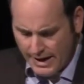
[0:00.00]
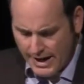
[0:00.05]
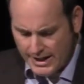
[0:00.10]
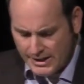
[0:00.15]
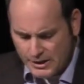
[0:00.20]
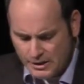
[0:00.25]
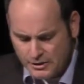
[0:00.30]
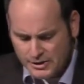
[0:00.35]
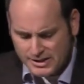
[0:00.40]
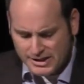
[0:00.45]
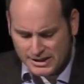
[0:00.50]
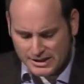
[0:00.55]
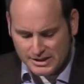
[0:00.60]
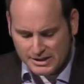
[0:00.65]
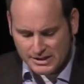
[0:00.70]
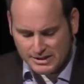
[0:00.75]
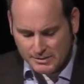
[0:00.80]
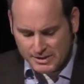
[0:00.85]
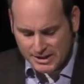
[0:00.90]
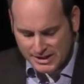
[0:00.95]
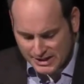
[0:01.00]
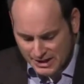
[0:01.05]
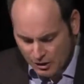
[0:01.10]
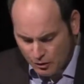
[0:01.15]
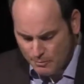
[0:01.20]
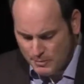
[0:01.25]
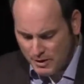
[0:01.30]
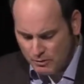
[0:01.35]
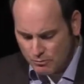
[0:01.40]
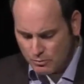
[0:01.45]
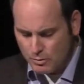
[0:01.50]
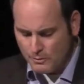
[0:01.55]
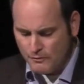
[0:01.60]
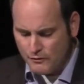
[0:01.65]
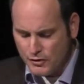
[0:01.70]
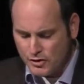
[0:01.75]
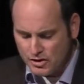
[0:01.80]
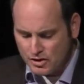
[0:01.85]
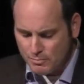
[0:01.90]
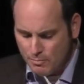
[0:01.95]
And there's still been room
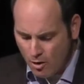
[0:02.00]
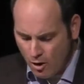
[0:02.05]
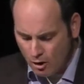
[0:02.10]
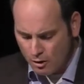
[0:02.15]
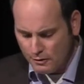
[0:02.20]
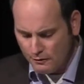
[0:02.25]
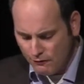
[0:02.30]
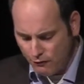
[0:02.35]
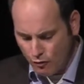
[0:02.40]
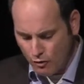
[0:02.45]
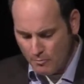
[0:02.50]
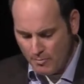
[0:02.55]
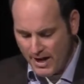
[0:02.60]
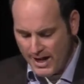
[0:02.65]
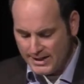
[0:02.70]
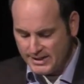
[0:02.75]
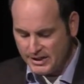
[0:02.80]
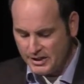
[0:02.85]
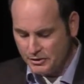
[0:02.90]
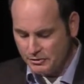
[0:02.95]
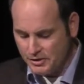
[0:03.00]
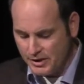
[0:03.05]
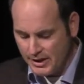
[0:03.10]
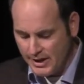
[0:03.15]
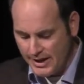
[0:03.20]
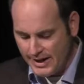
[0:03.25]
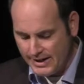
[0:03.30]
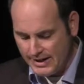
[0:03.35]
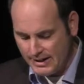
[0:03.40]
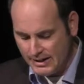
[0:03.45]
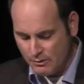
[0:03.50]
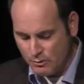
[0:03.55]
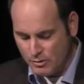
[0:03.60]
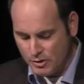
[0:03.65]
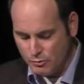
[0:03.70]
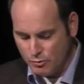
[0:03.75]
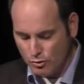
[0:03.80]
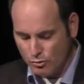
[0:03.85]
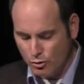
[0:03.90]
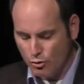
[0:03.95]
for smaller formats here in Canada,
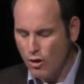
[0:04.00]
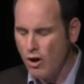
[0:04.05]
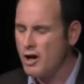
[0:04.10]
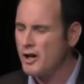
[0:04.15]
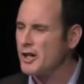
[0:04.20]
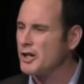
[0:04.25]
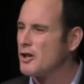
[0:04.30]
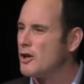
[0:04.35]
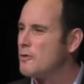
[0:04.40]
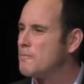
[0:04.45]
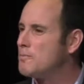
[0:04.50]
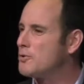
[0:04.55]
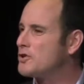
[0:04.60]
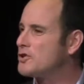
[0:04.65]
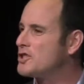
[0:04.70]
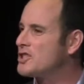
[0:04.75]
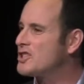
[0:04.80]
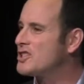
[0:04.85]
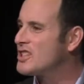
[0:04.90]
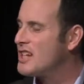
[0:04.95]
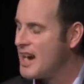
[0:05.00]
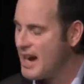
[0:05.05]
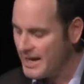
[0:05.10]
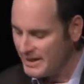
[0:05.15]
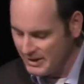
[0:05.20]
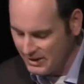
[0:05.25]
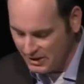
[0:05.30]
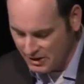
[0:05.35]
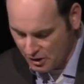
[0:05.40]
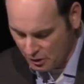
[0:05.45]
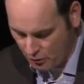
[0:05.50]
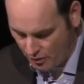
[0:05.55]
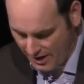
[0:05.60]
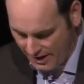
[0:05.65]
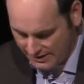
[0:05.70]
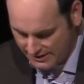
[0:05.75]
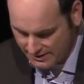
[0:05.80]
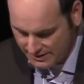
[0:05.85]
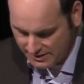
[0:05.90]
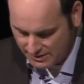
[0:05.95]
which were long ago pushed aside in the
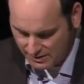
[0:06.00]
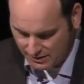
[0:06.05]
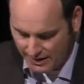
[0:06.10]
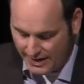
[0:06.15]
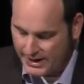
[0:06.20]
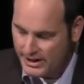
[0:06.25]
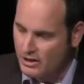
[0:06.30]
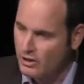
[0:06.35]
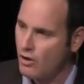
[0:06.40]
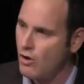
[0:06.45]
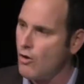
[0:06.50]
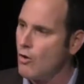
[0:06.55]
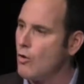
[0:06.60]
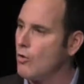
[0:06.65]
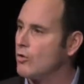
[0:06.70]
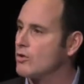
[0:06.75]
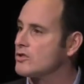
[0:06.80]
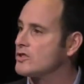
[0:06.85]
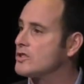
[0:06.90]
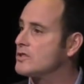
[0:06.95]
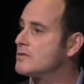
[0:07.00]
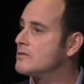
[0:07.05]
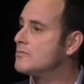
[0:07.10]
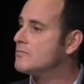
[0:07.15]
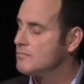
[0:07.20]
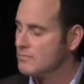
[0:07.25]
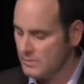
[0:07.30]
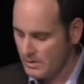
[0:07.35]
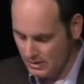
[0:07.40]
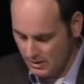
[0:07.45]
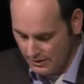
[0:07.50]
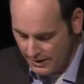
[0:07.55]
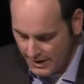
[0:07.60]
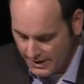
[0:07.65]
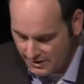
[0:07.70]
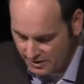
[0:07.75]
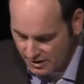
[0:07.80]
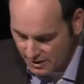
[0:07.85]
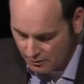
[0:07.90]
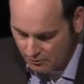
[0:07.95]
U.S., like Kohl's
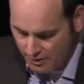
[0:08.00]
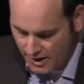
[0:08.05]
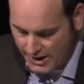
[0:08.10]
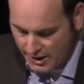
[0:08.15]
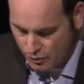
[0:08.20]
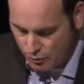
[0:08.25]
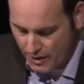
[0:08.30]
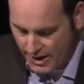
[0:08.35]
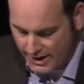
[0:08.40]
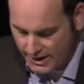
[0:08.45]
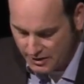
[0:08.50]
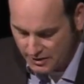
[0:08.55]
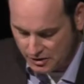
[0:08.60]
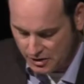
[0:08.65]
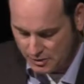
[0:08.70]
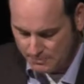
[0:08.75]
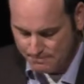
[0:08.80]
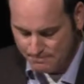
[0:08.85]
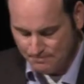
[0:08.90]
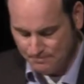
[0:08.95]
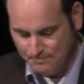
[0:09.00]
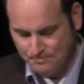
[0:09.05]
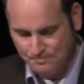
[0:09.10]
and Sunrise Records.